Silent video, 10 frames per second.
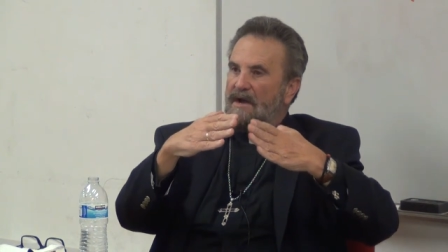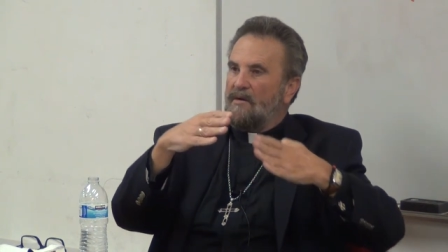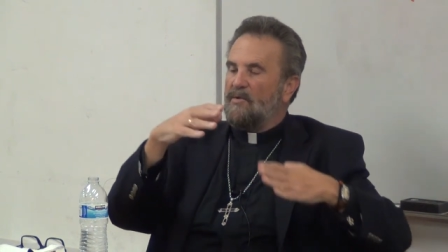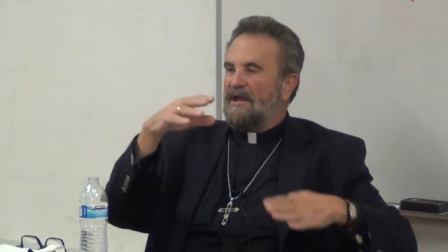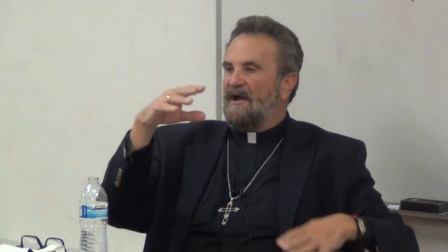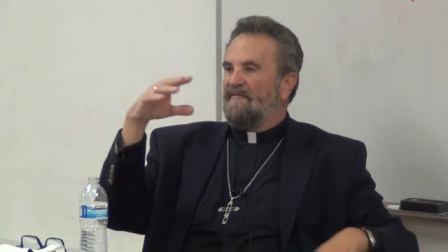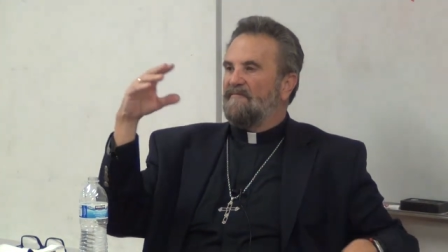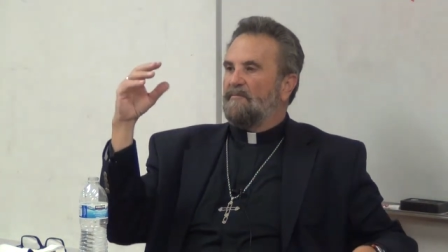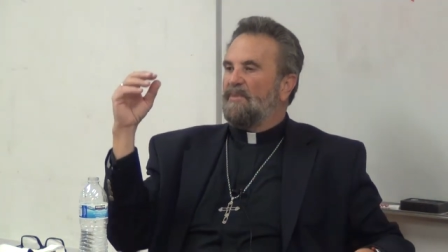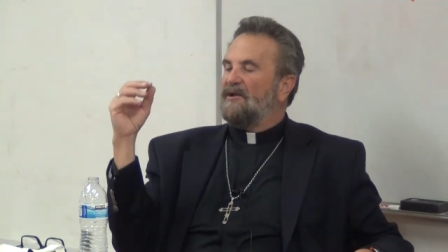We
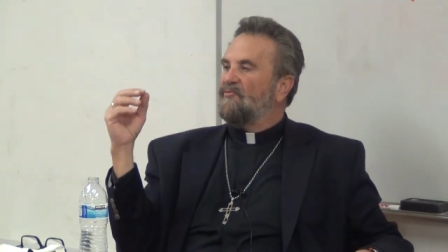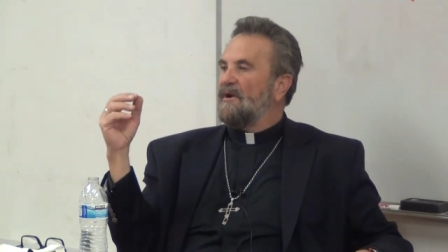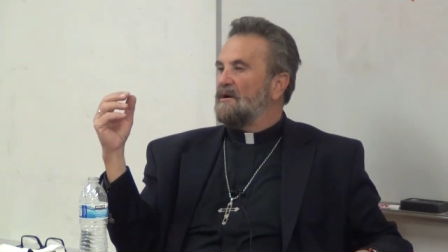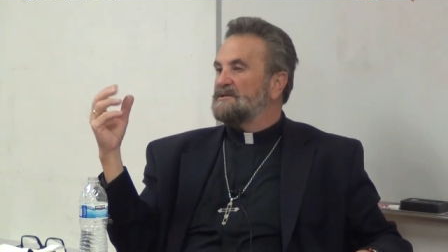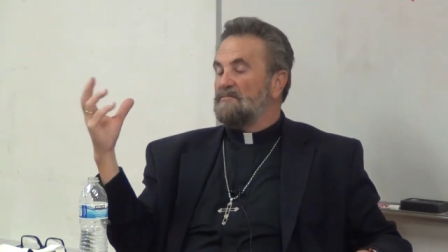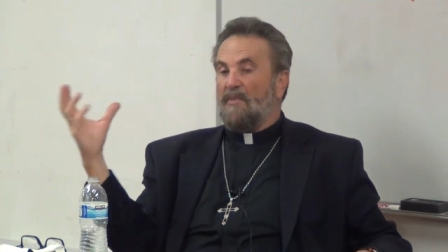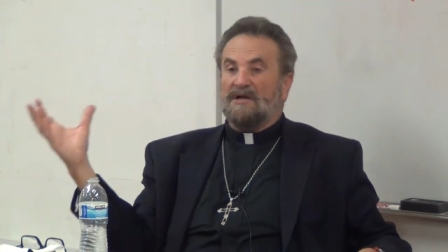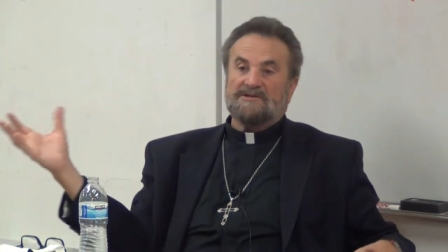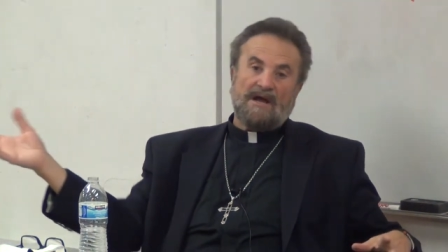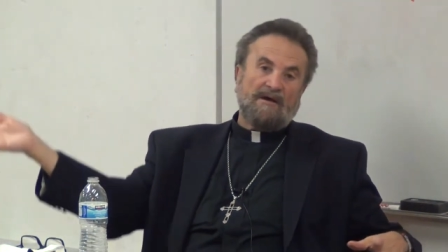have patriarchs in
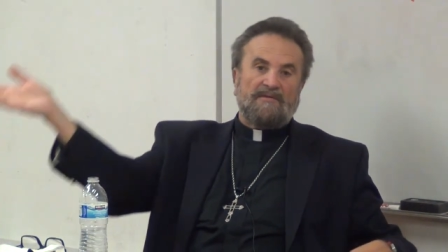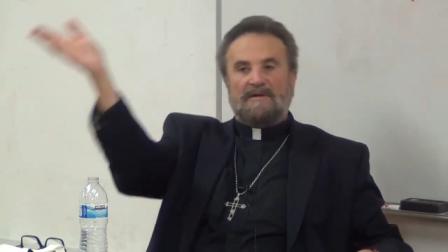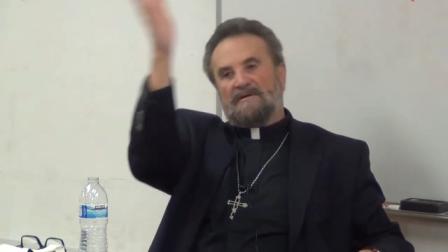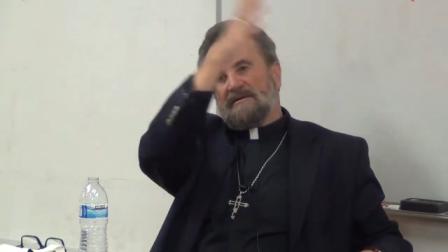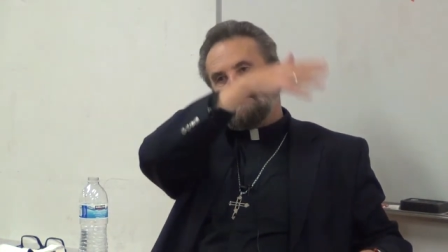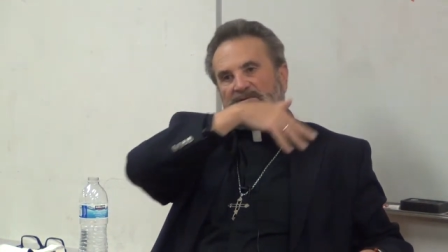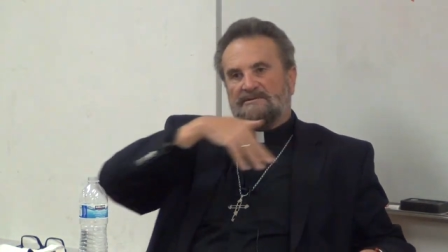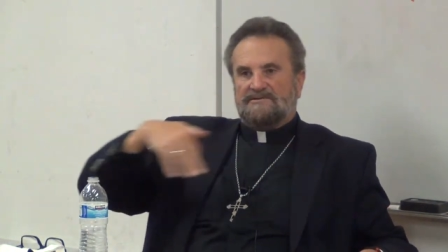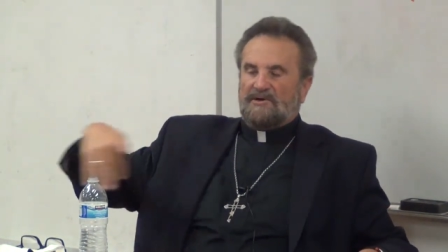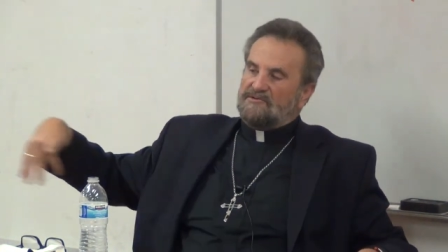Moscow that are in
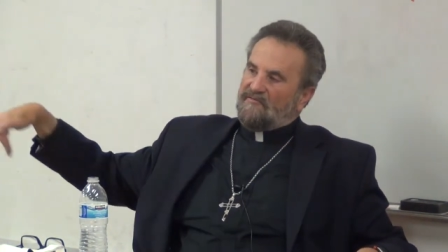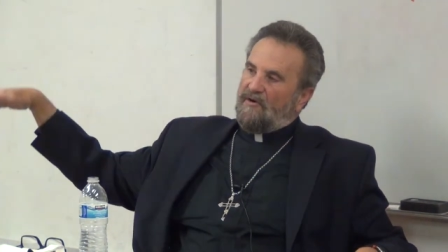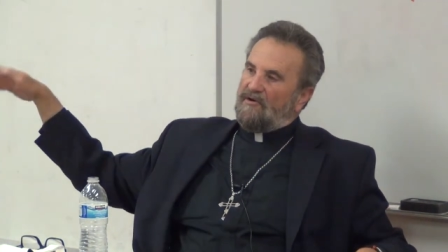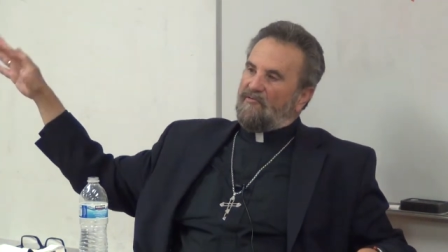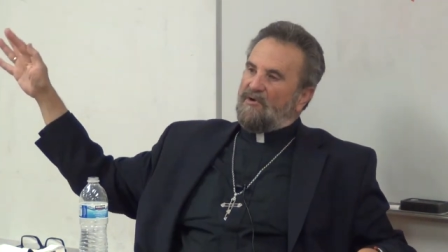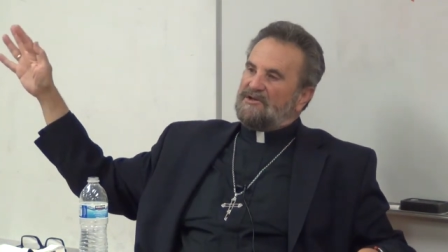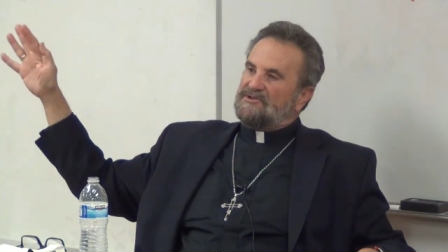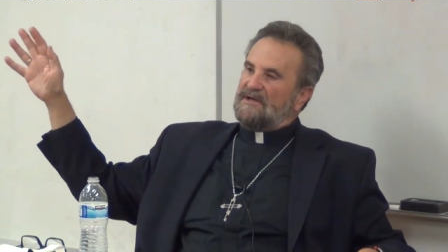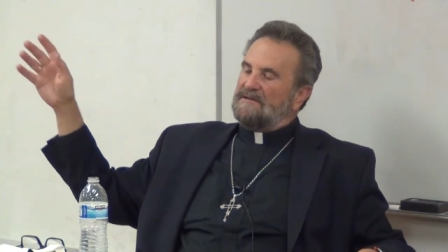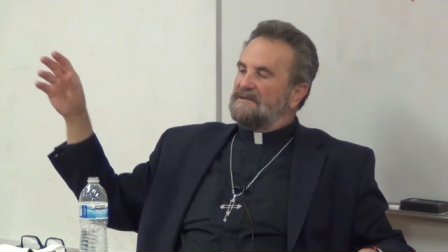charge of all of
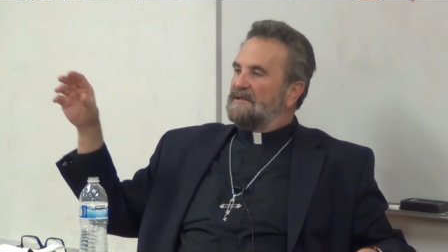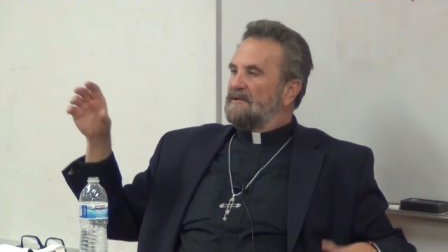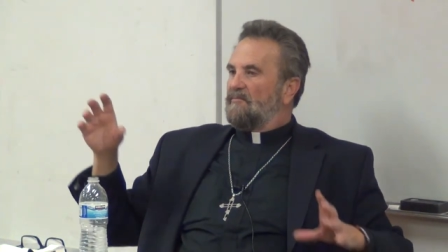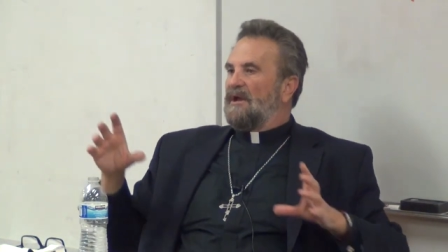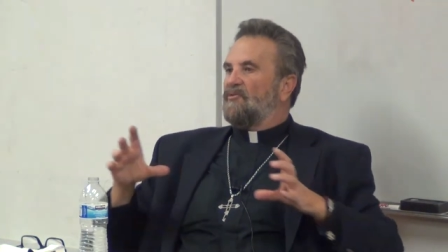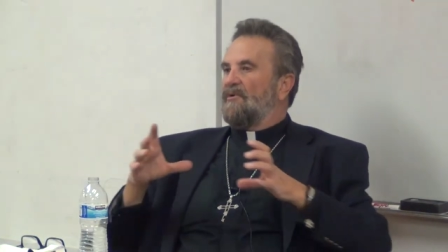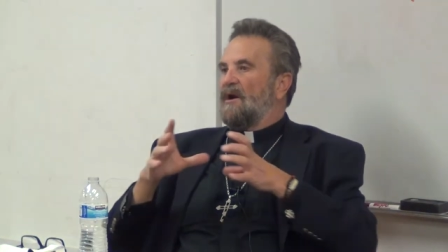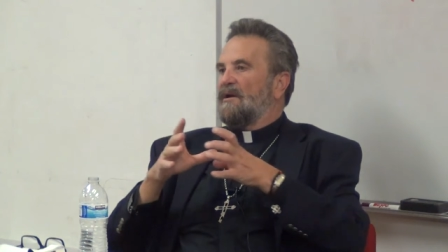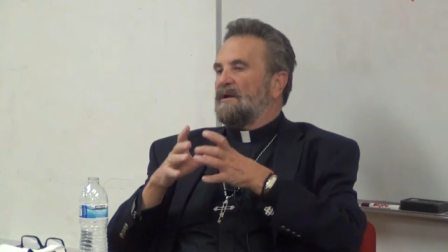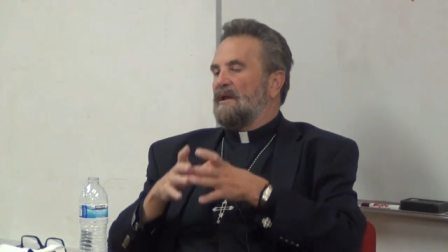Russia,
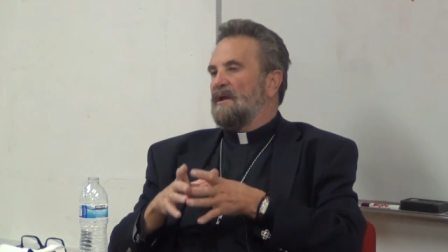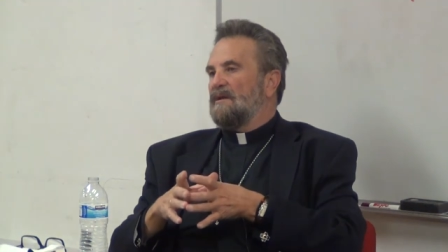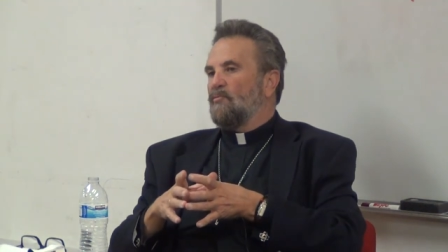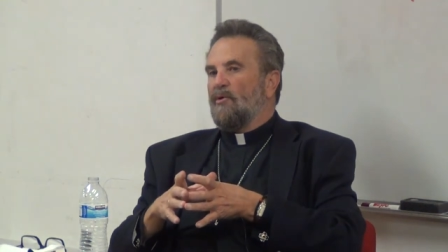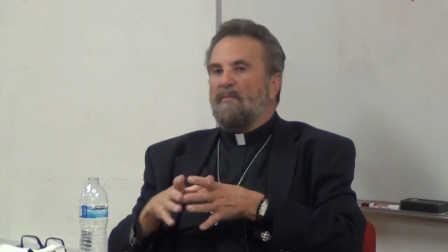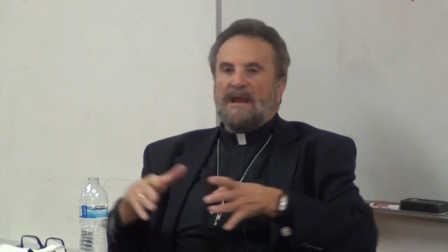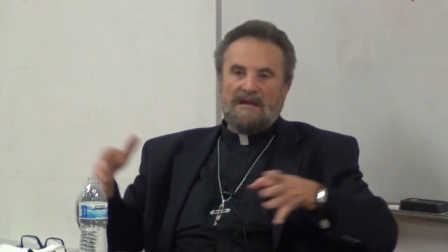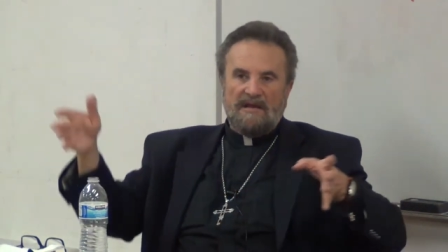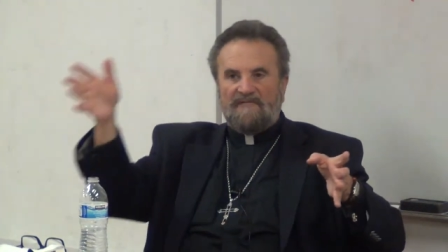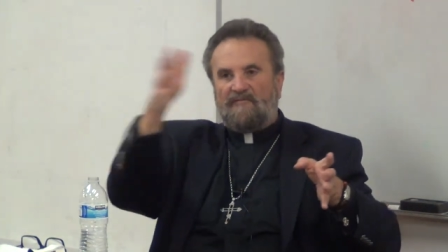patriarch in
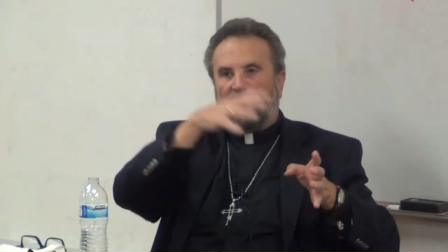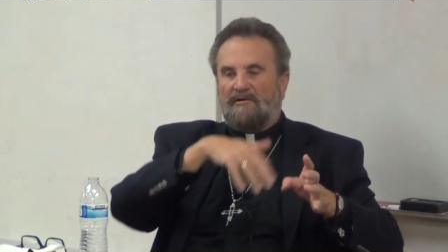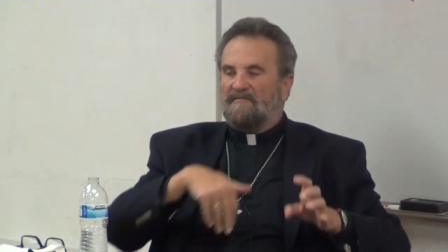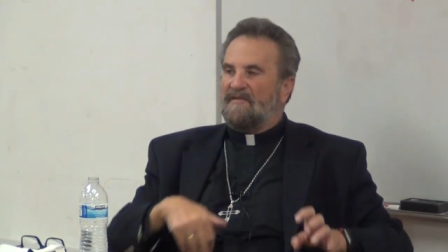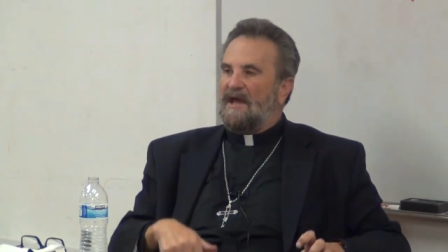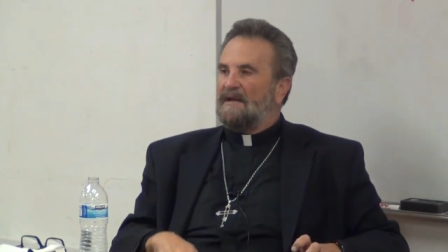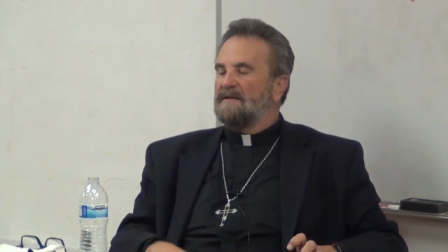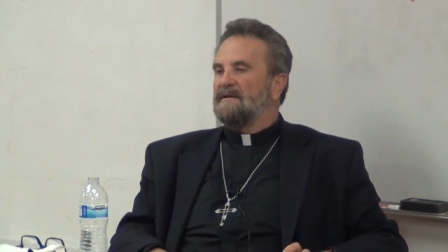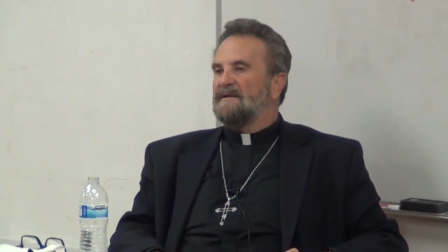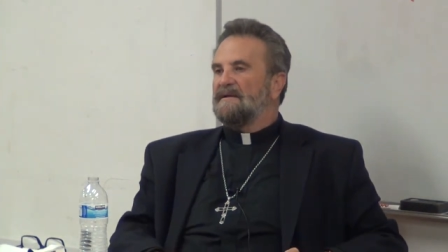Romania for all of that.